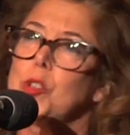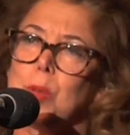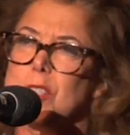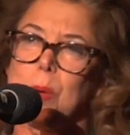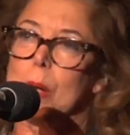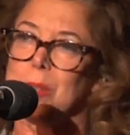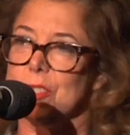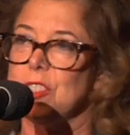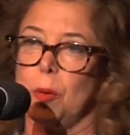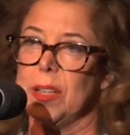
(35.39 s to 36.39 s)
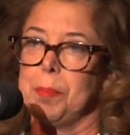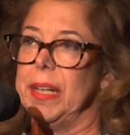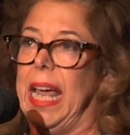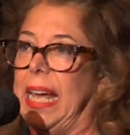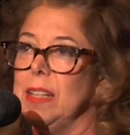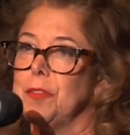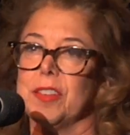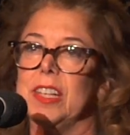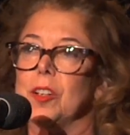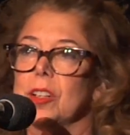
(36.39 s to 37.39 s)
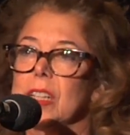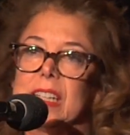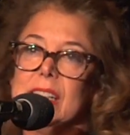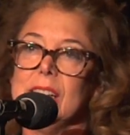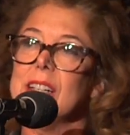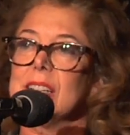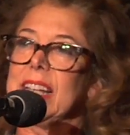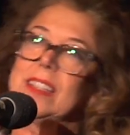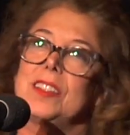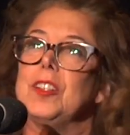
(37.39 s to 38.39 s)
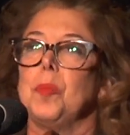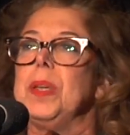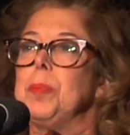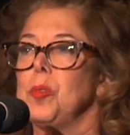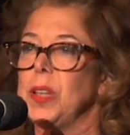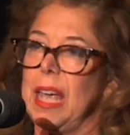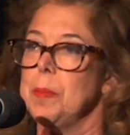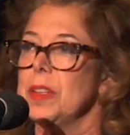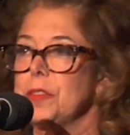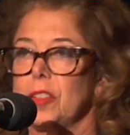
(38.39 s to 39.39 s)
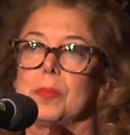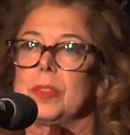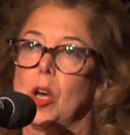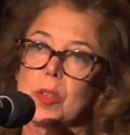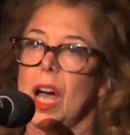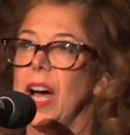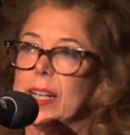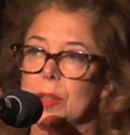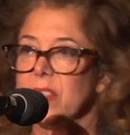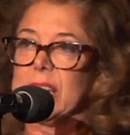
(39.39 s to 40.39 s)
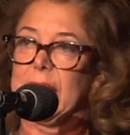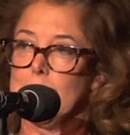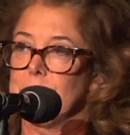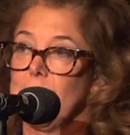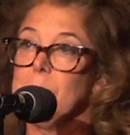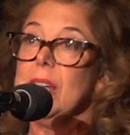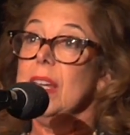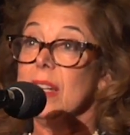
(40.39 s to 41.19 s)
Chris Rock wasn't showing up at 8 for the early, people who came in from Lodi or wherever they came from.